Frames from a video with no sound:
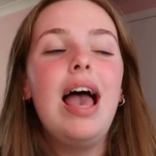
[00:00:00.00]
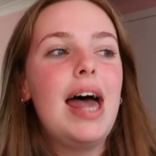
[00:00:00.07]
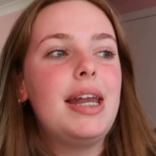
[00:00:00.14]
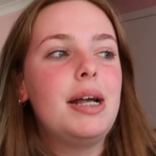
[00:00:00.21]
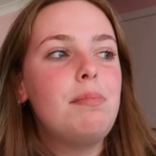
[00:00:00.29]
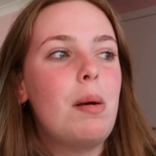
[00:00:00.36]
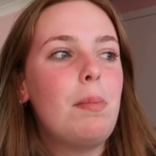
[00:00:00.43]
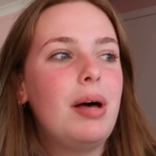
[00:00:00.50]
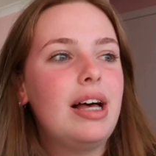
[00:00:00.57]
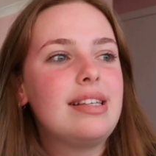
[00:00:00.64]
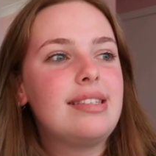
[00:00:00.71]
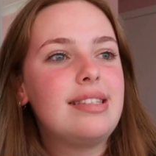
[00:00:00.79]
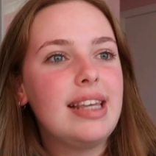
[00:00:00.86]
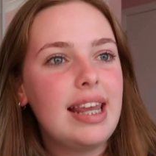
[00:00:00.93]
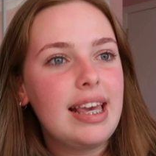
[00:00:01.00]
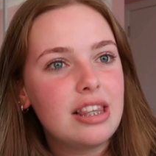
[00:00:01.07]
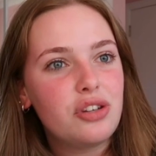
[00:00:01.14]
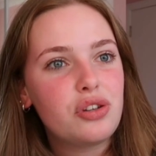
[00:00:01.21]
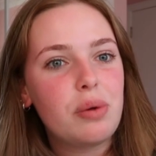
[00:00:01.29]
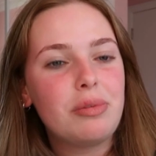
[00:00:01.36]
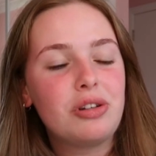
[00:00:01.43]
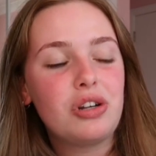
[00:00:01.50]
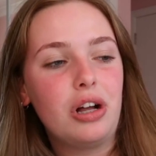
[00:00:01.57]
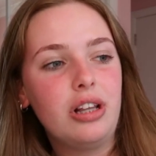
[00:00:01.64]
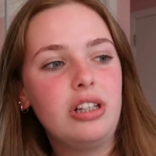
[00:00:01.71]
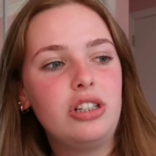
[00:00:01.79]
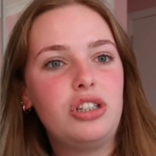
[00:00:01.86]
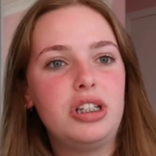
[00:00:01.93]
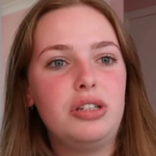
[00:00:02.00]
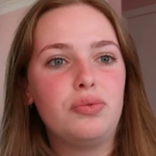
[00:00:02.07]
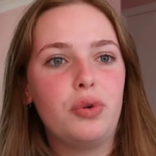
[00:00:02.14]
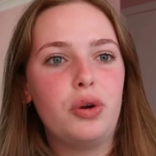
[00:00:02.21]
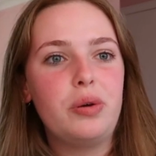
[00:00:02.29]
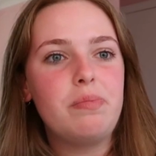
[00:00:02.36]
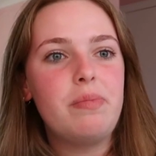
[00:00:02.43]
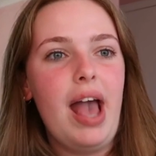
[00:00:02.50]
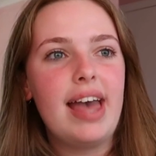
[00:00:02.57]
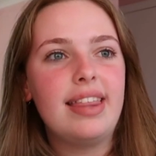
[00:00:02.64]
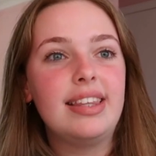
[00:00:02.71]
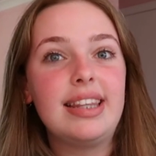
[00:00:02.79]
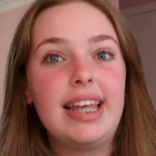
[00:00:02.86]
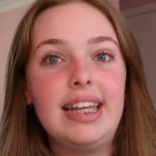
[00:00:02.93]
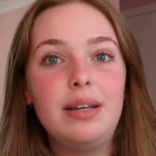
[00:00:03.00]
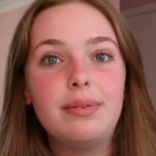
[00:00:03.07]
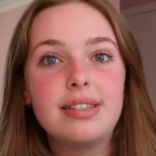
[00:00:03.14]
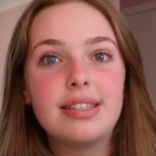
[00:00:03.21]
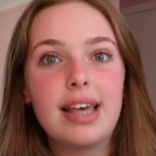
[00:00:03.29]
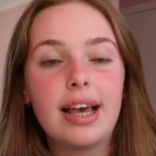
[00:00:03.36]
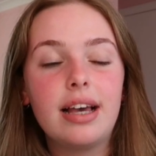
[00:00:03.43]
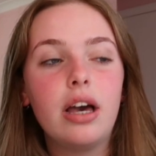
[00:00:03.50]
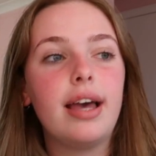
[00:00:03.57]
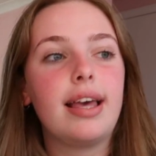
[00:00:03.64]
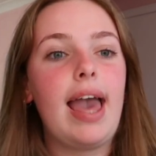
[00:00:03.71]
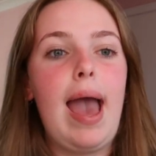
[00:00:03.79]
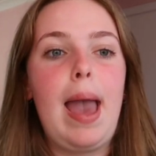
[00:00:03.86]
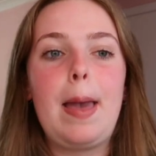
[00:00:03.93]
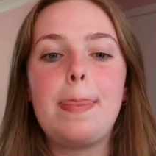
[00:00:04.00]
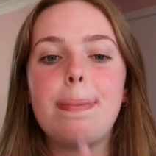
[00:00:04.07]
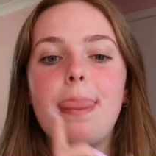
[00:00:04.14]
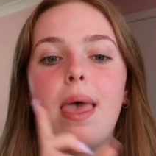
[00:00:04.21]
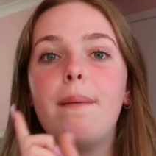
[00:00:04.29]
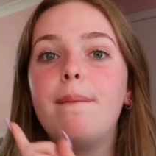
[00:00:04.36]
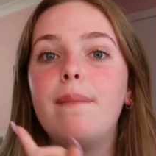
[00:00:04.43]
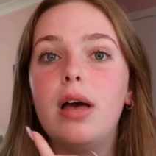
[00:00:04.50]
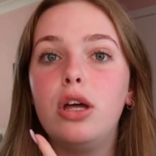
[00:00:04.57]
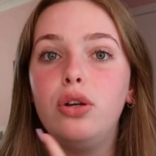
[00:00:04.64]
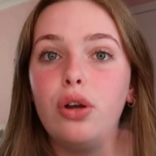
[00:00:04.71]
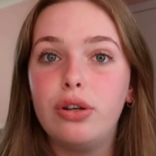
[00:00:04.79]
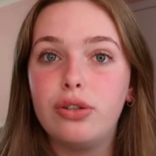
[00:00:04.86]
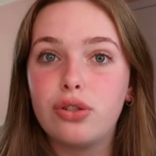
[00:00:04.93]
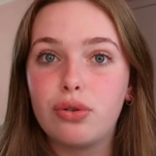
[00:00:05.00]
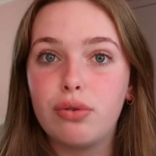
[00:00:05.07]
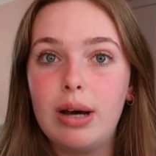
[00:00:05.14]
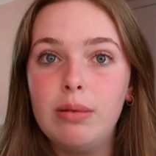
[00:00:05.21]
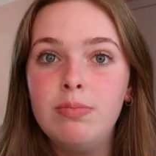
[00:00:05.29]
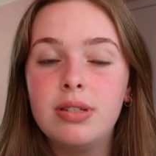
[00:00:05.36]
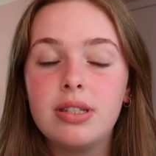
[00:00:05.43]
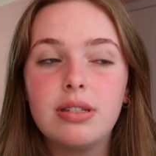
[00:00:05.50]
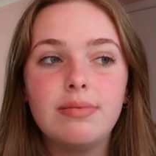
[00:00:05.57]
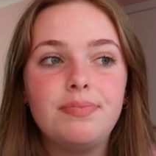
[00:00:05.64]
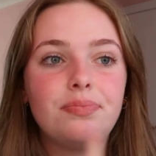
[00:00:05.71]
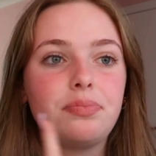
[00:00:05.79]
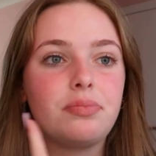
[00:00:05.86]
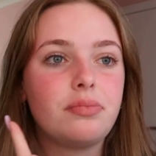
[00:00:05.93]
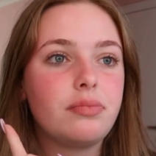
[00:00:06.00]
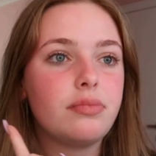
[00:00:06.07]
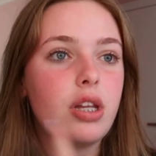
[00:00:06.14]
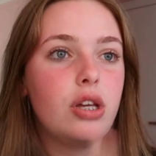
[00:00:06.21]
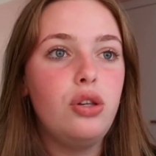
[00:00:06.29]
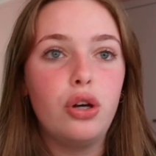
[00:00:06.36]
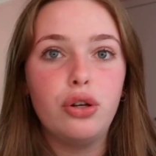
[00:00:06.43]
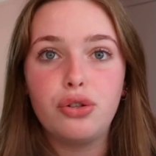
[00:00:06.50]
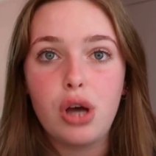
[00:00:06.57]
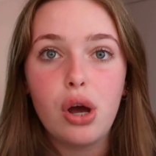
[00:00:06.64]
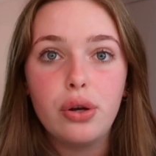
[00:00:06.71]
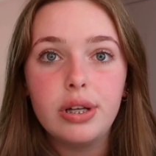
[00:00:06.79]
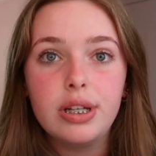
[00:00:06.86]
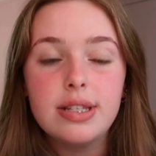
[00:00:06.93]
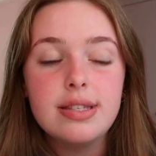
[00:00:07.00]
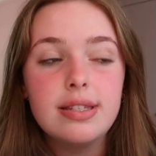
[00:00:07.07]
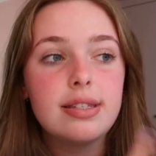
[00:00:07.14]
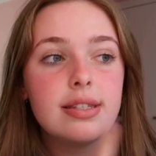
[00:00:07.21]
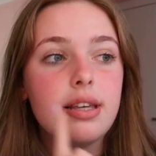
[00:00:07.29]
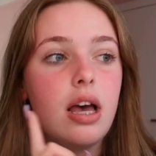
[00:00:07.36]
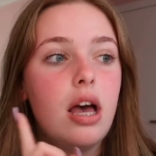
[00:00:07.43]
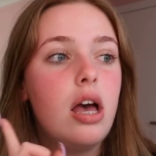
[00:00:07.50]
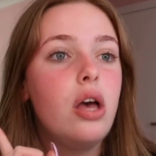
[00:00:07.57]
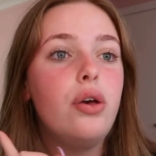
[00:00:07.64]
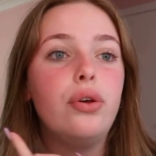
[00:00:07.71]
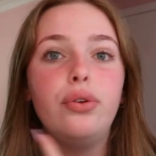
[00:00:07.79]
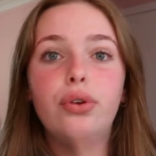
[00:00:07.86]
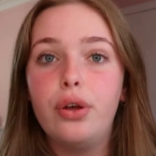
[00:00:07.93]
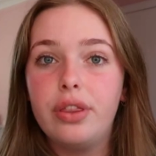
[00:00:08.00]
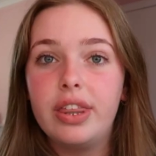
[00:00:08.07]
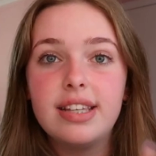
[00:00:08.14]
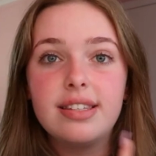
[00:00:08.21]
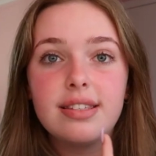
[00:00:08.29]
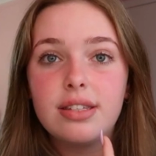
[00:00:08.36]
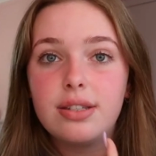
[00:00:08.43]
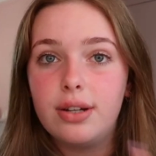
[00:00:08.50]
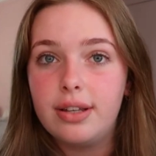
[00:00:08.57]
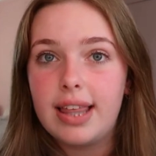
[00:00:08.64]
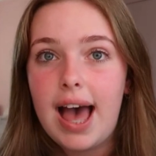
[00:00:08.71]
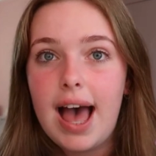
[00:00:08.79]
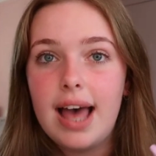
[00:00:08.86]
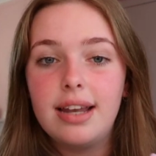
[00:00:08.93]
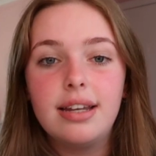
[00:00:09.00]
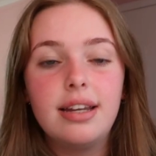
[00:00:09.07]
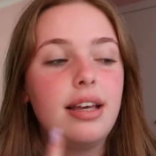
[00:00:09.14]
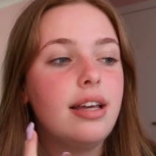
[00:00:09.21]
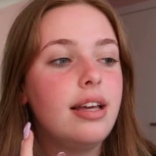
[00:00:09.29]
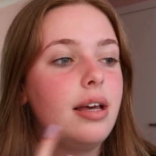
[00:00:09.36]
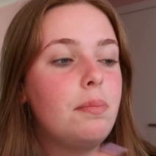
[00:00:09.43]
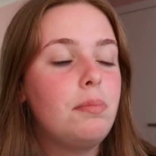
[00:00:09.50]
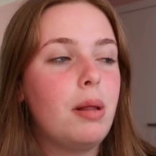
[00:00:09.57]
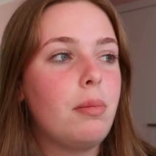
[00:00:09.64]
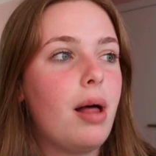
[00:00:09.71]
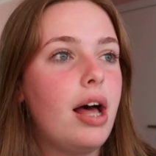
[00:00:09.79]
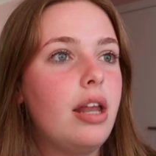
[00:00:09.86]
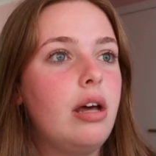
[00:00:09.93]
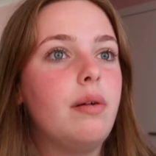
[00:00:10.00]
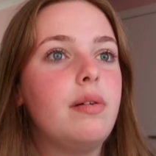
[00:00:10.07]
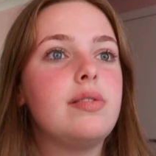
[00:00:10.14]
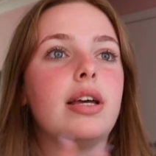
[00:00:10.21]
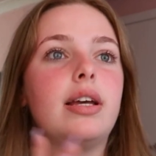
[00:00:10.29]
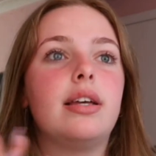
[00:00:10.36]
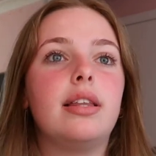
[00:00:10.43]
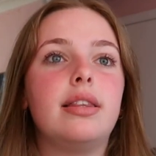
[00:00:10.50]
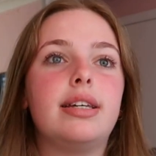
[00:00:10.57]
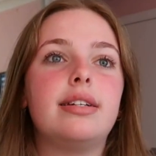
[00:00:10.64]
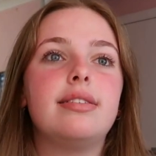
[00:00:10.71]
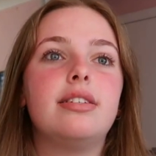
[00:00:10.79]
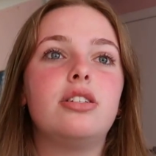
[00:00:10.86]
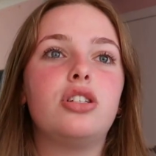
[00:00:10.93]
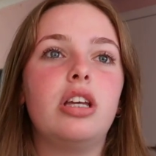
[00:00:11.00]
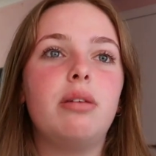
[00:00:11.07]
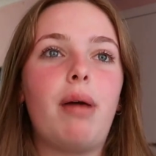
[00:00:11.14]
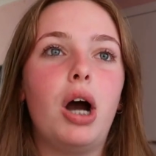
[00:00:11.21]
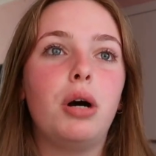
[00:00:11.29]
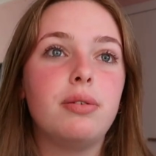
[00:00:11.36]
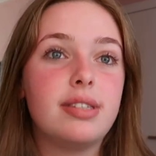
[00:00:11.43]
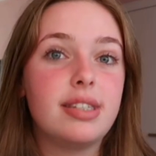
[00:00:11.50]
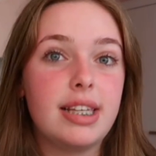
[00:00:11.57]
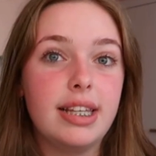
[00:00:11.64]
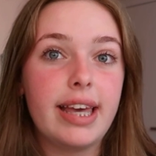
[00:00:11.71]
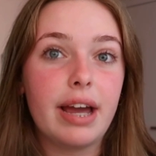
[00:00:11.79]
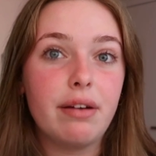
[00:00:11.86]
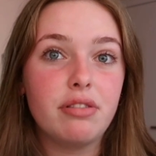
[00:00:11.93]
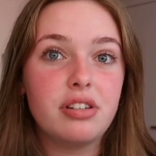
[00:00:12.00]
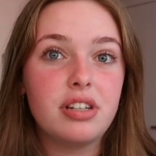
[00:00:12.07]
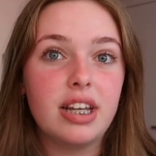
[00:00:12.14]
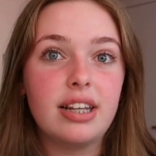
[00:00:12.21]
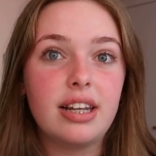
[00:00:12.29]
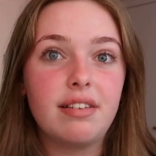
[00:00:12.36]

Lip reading: And I remember sitting in the dermatology room and the lady was like, okay, no scrubs, no toners, no this, no that, blah blah. And I was like, that is literally my whole skincare routine.